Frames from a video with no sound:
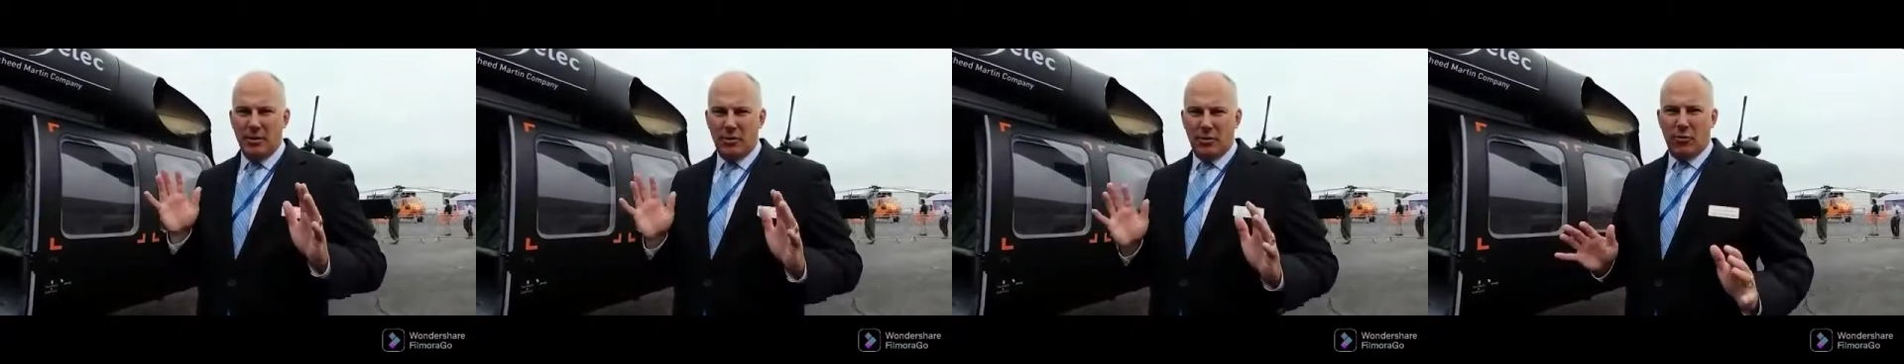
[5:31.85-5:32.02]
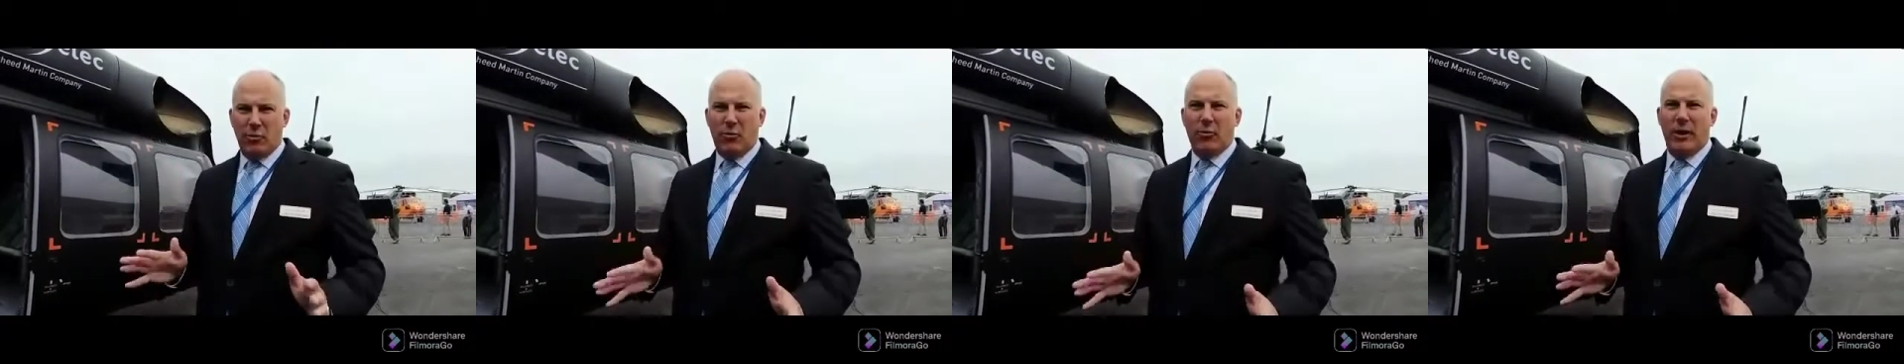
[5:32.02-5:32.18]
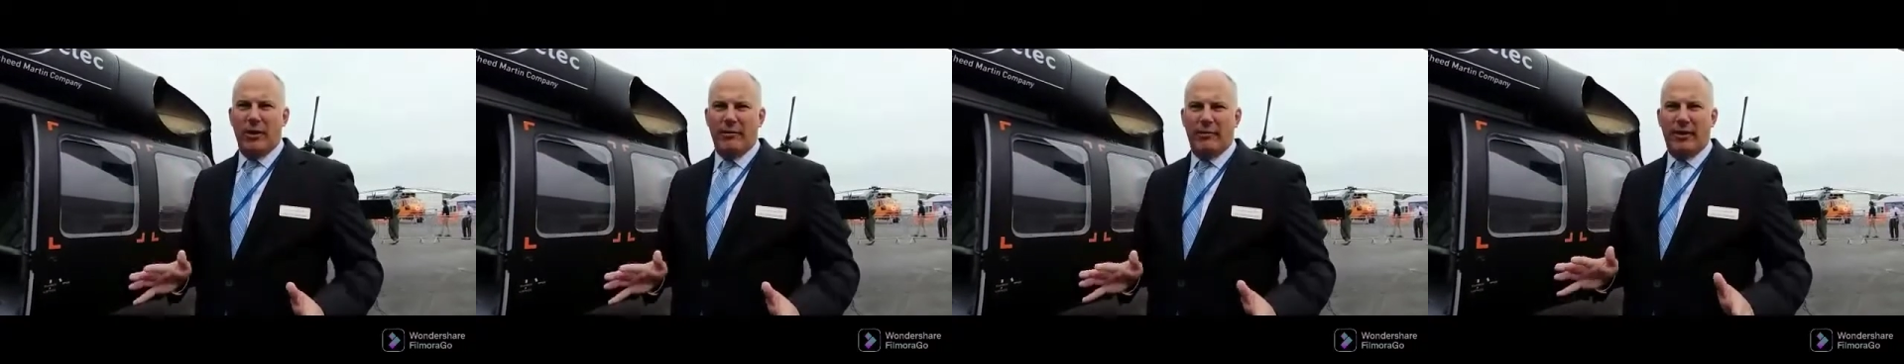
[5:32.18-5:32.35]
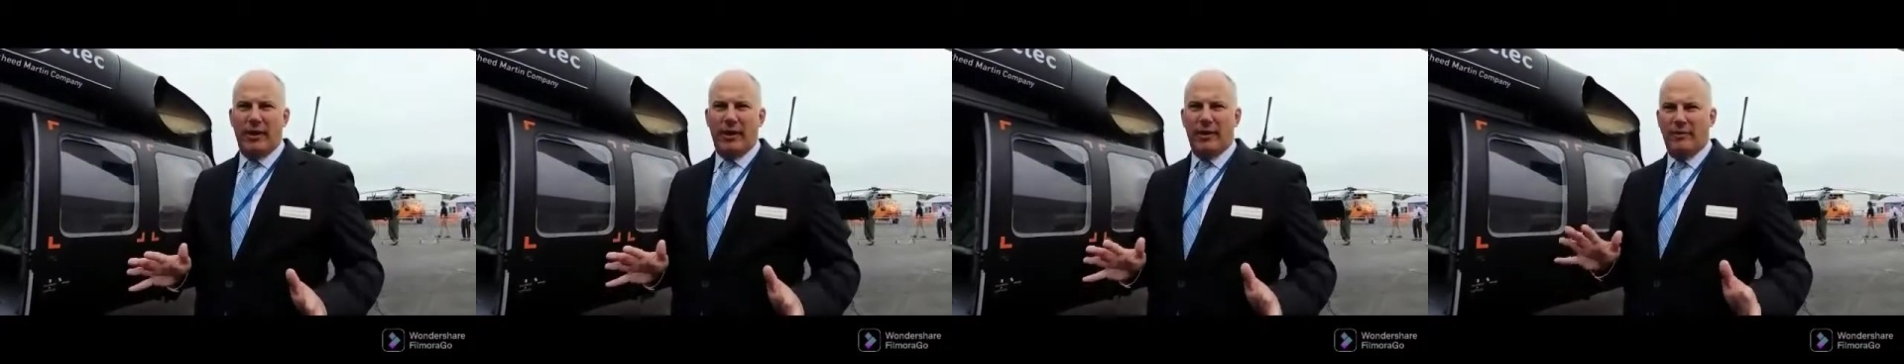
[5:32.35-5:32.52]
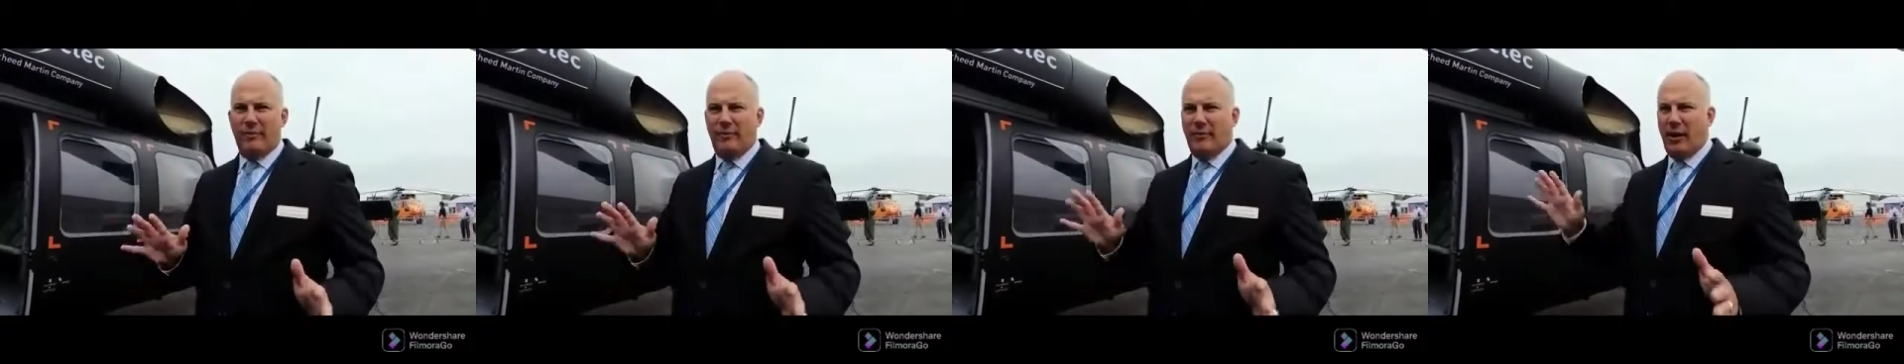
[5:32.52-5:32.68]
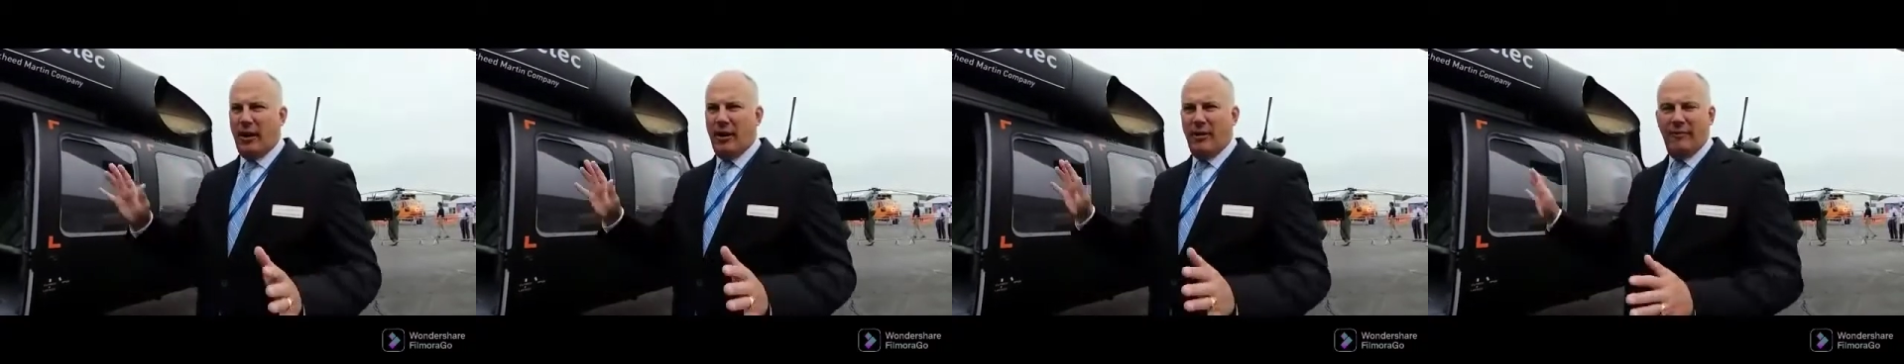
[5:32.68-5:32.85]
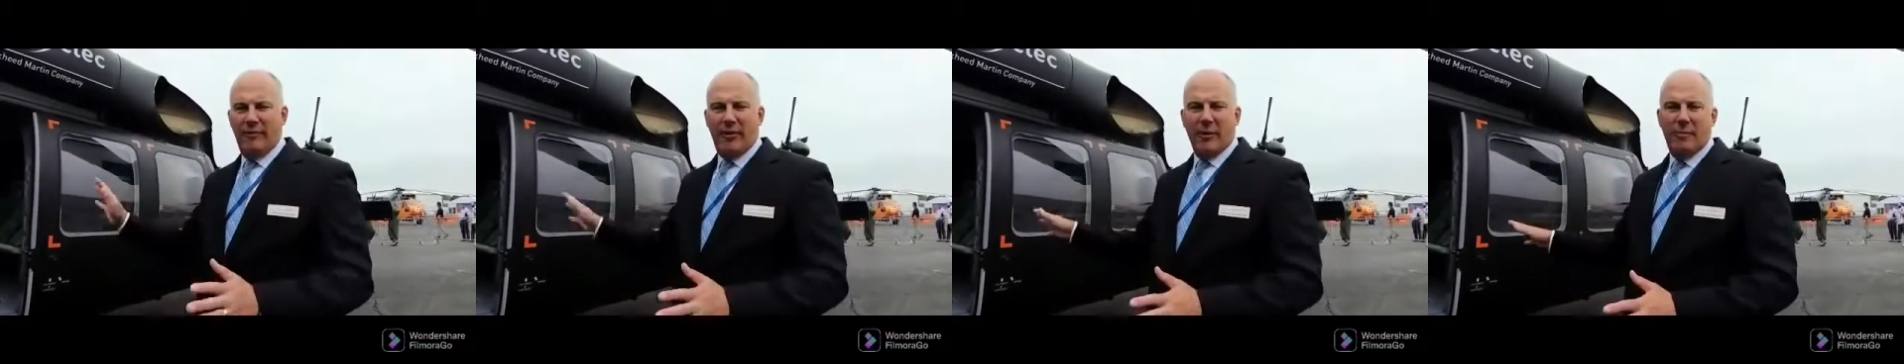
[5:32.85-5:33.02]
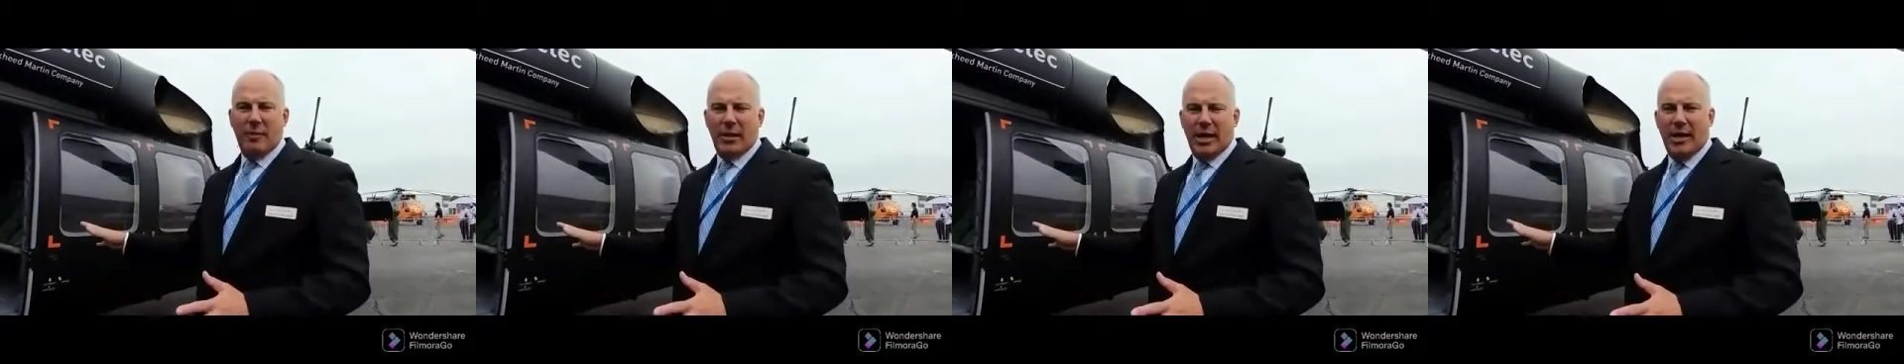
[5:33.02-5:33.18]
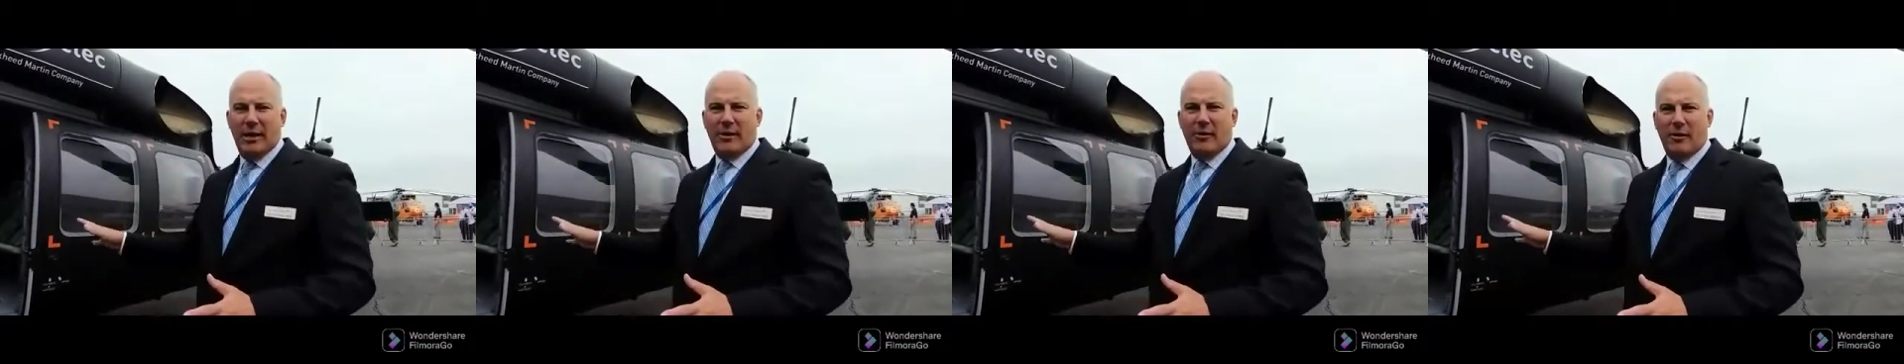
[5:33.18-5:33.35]
derivative of the
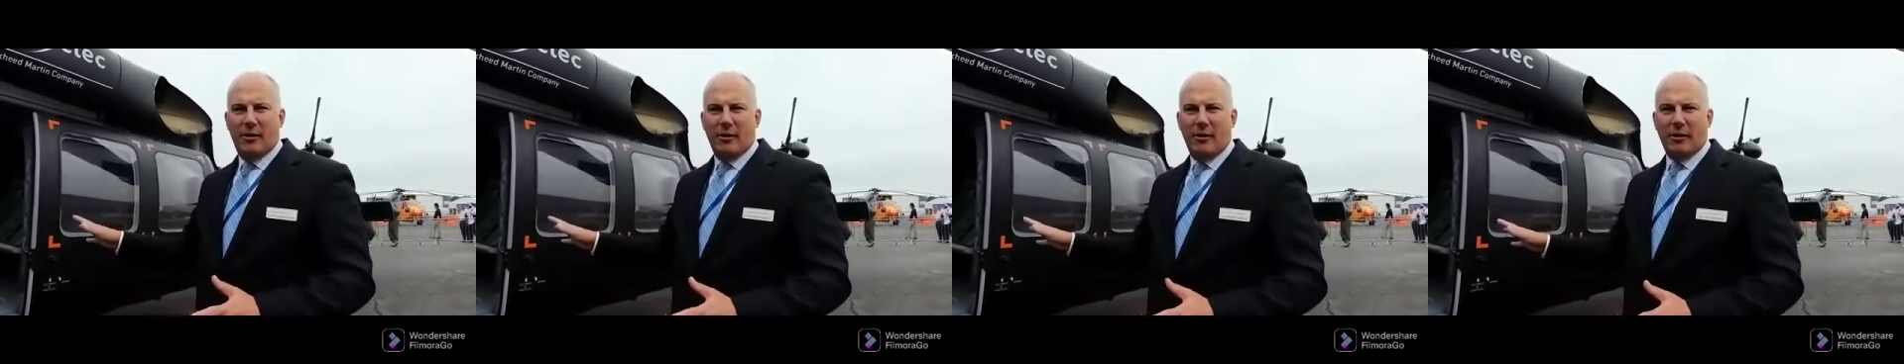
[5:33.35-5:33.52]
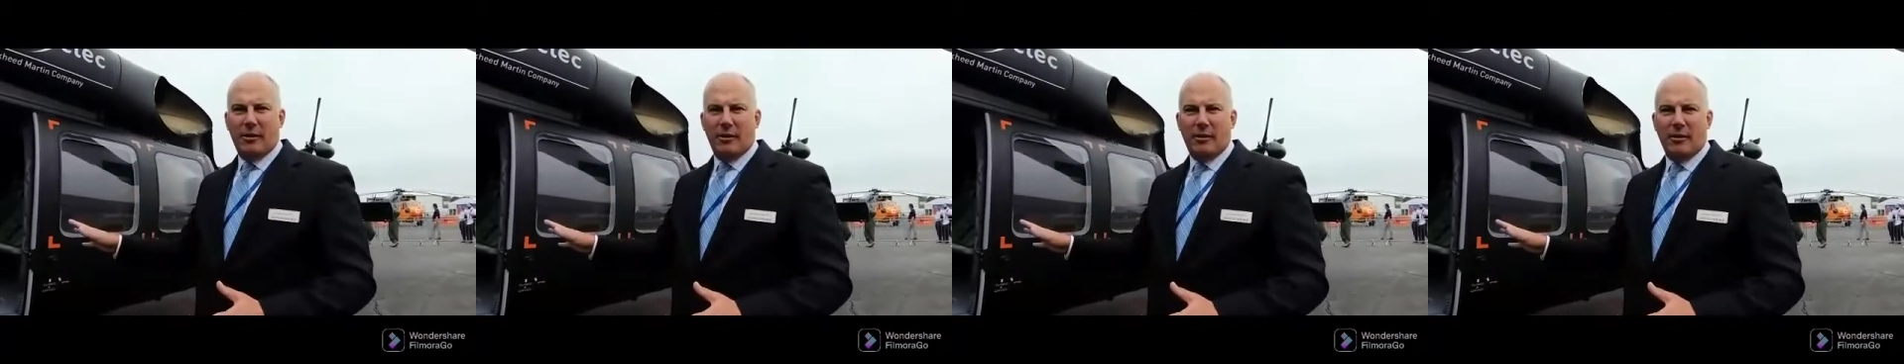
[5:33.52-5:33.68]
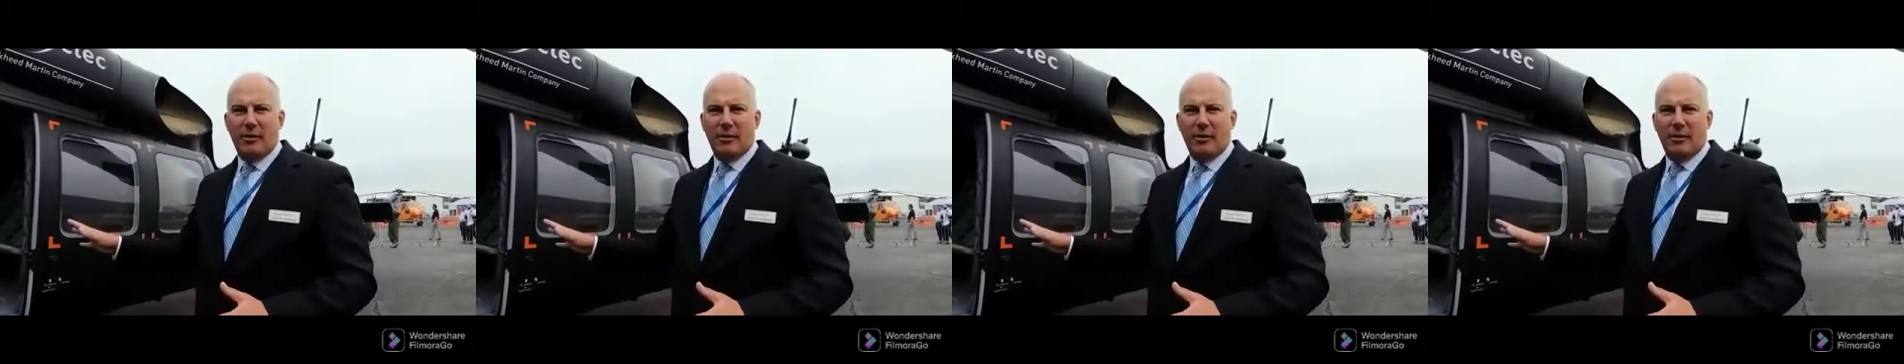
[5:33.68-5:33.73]
Black Hawk